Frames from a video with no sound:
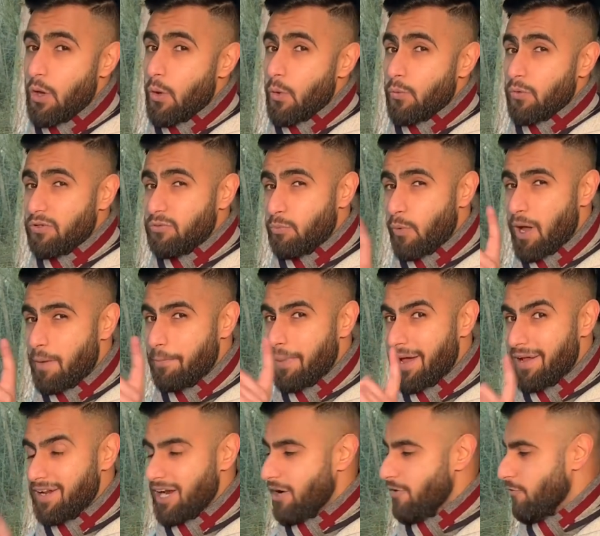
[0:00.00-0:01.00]
There's one
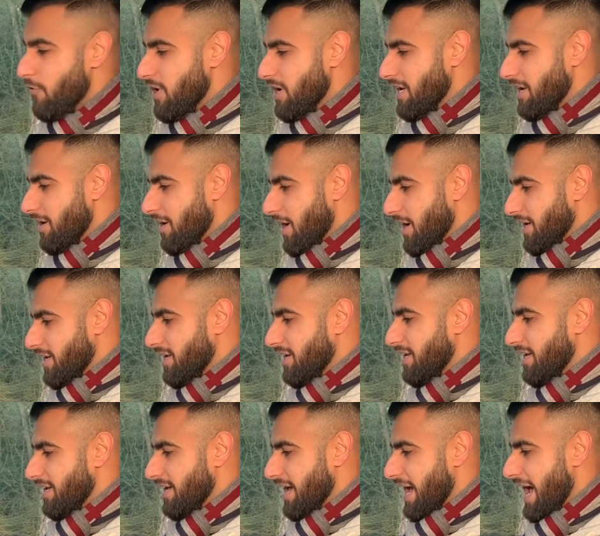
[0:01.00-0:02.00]
button that I really like,
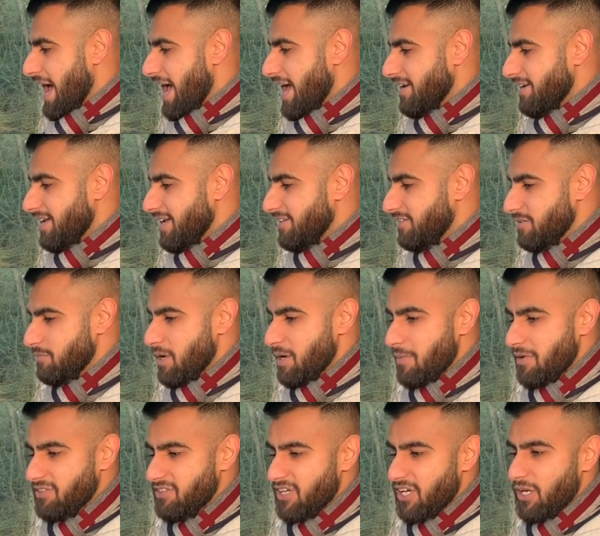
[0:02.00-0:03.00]
and it's to make my
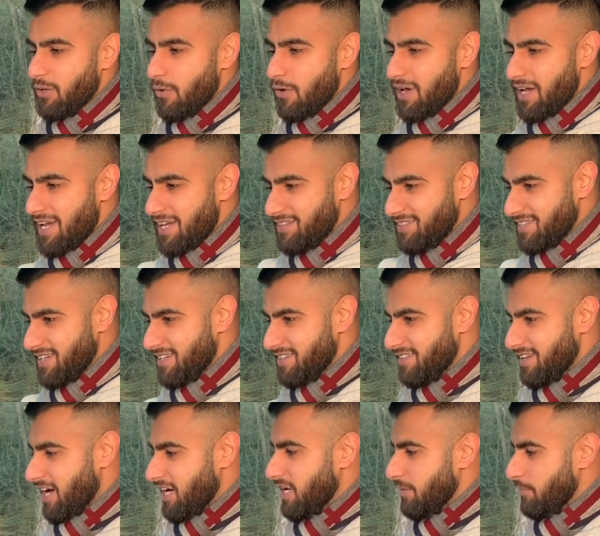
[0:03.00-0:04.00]
steering wheel heated. I can